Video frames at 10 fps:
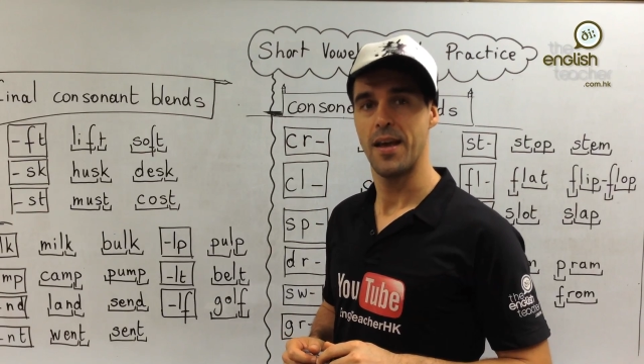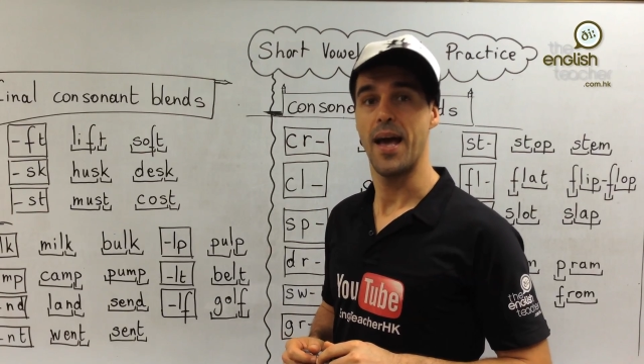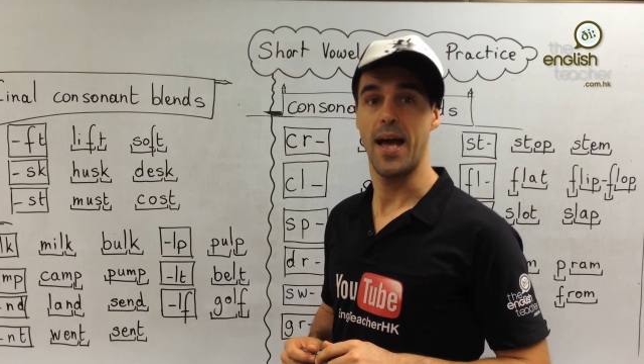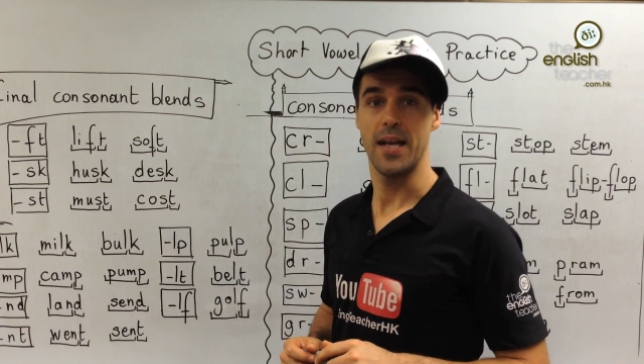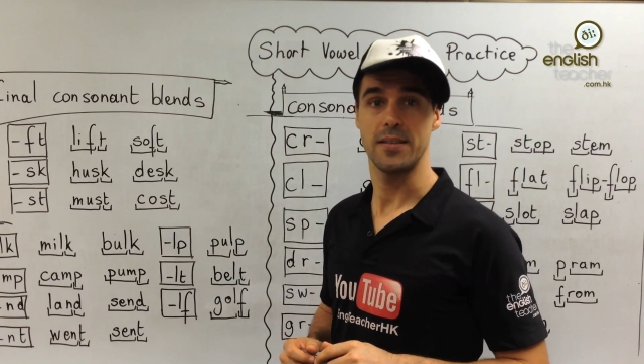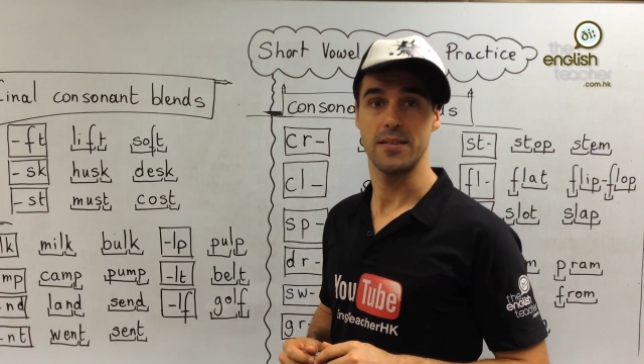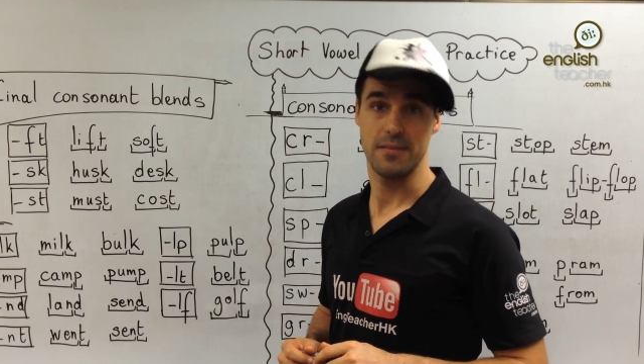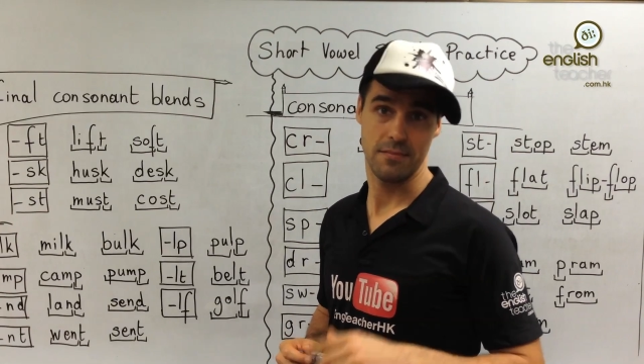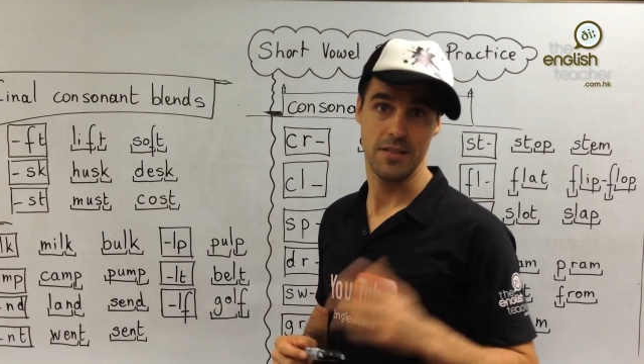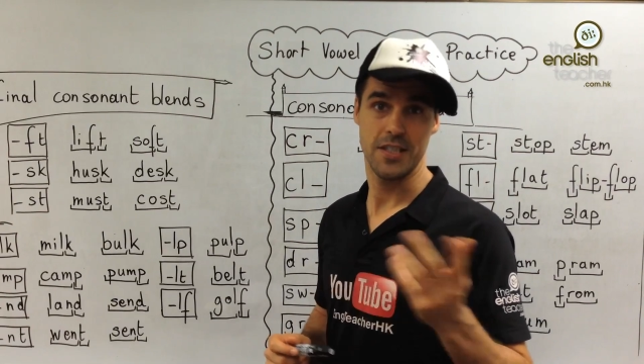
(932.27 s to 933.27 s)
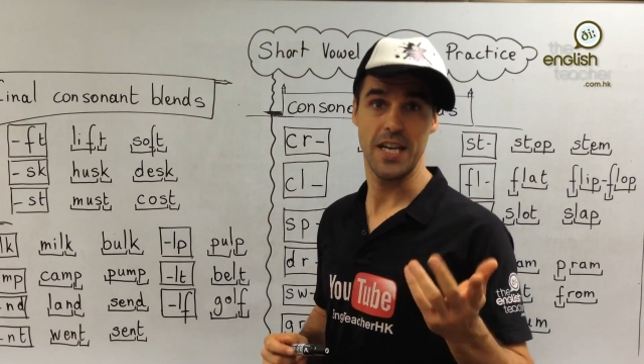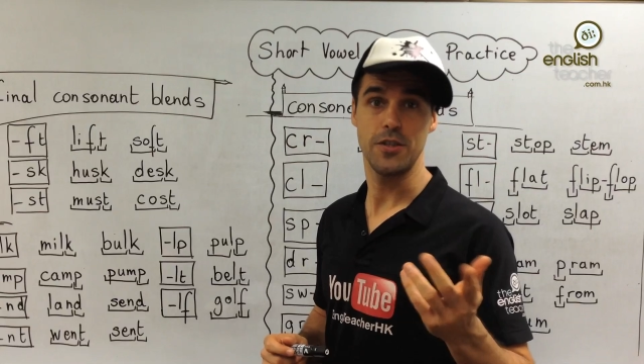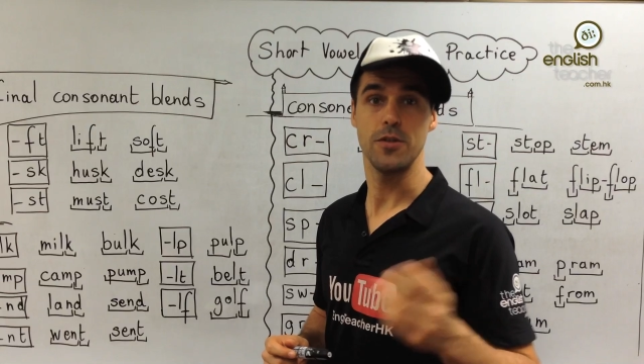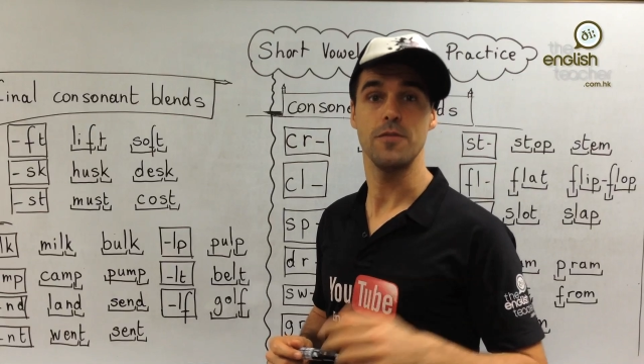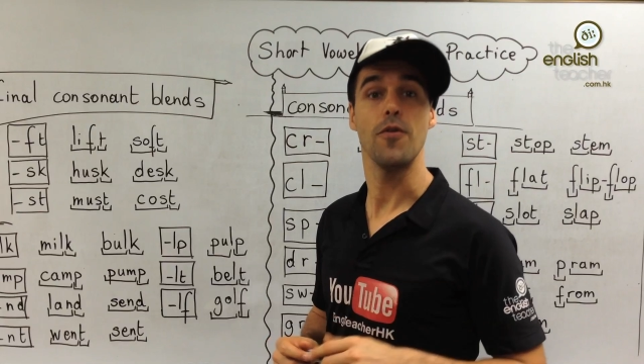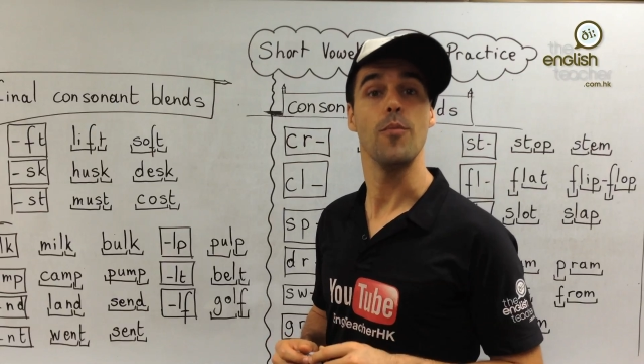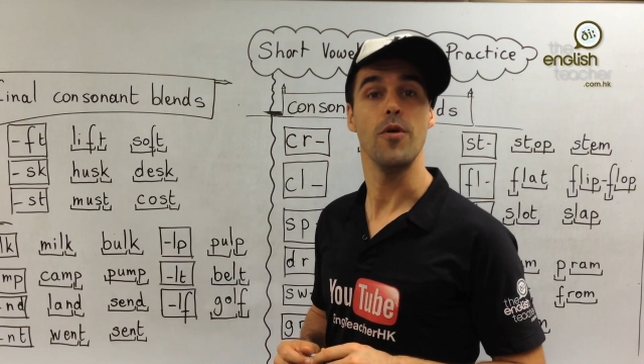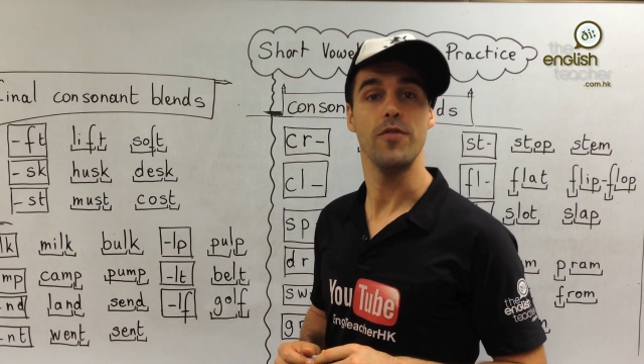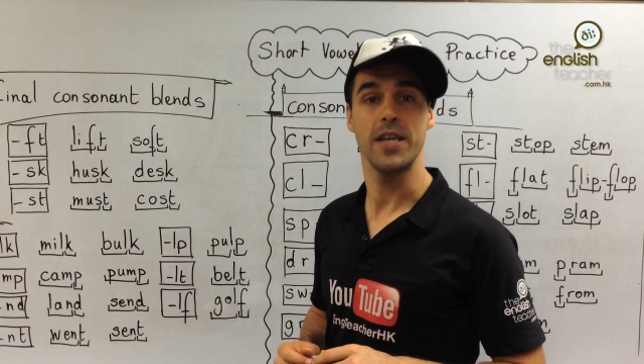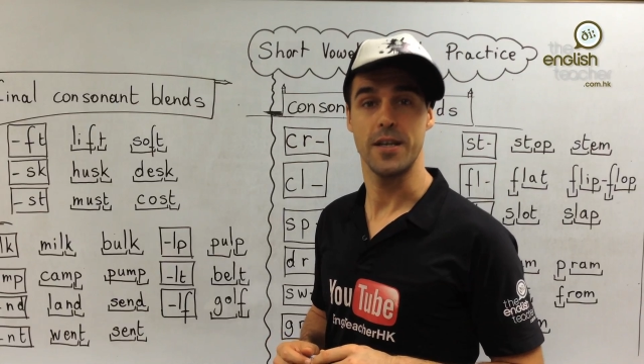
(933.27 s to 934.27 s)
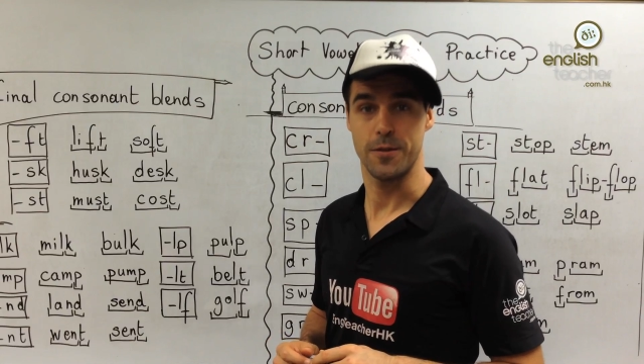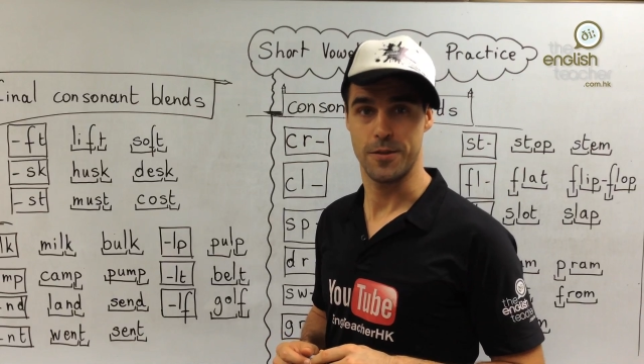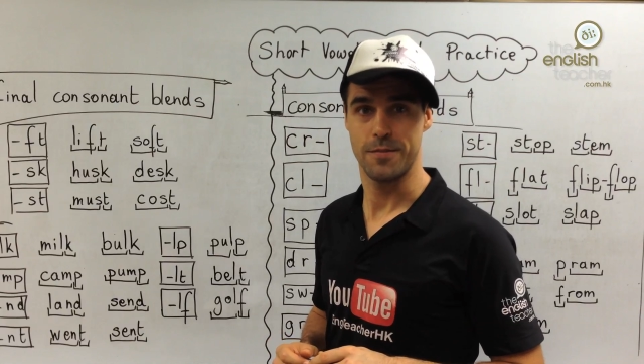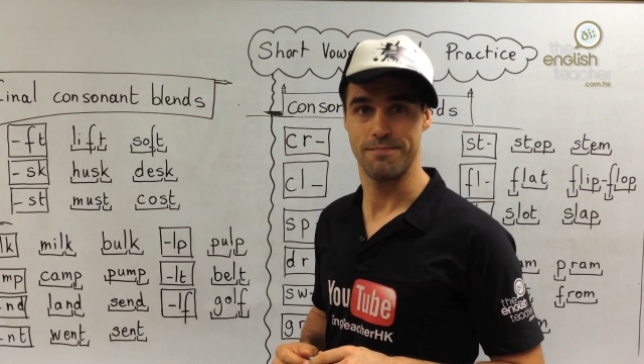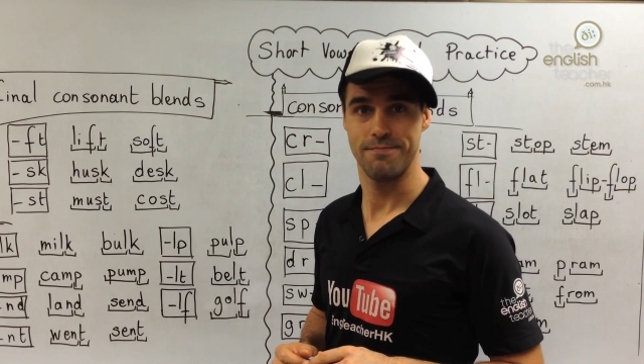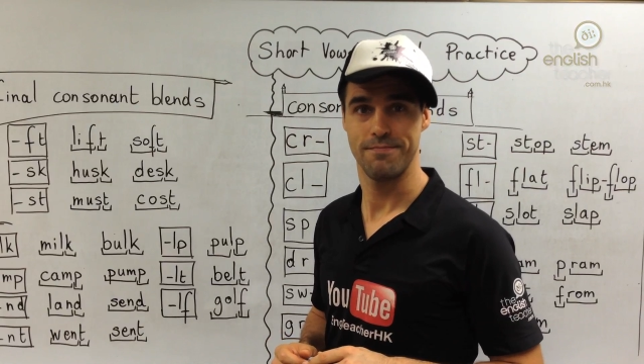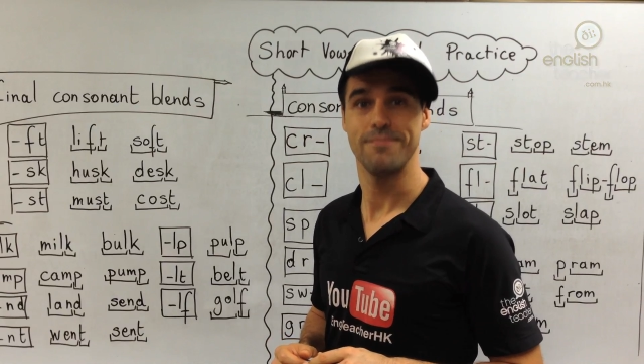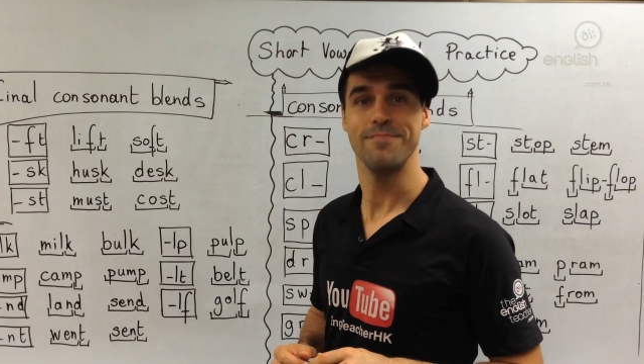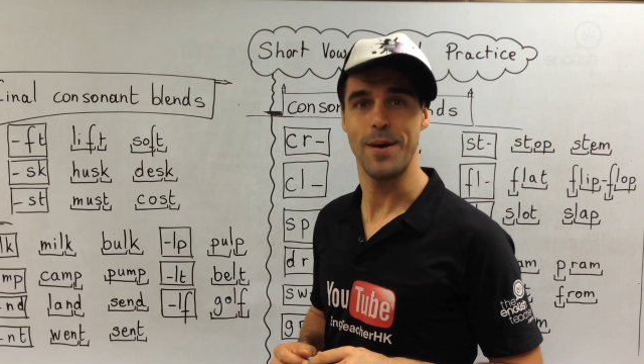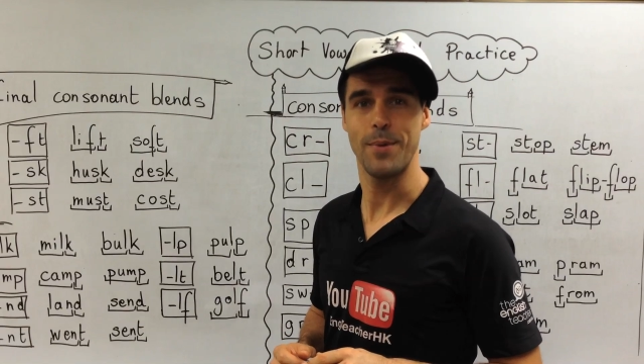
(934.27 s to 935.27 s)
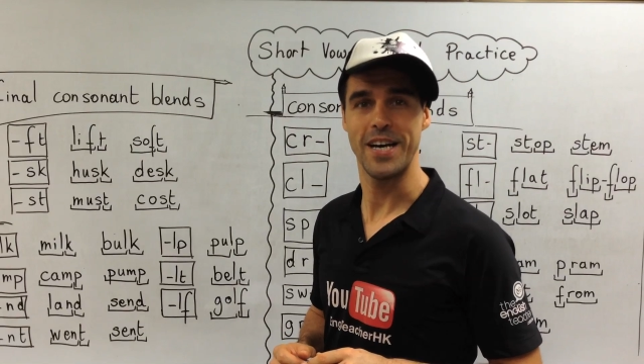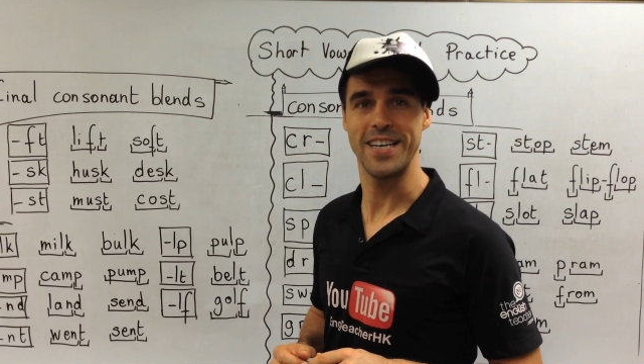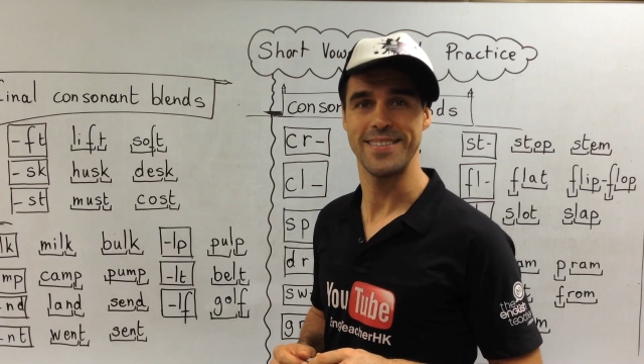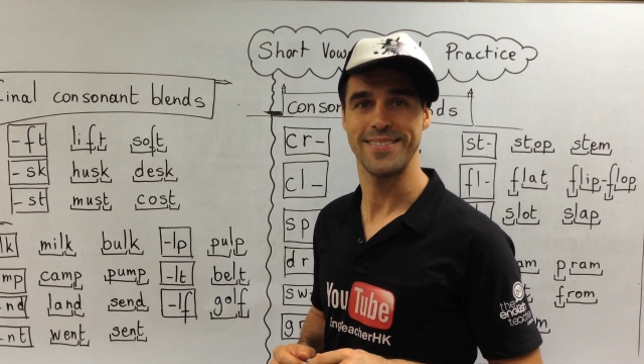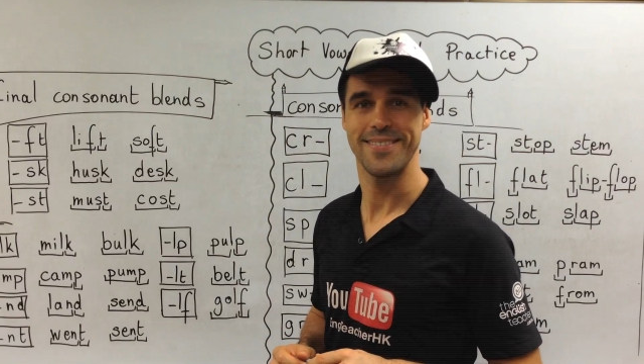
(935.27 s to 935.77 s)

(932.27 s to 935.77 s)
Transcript: And stay tuned for more videos. Bye-bye.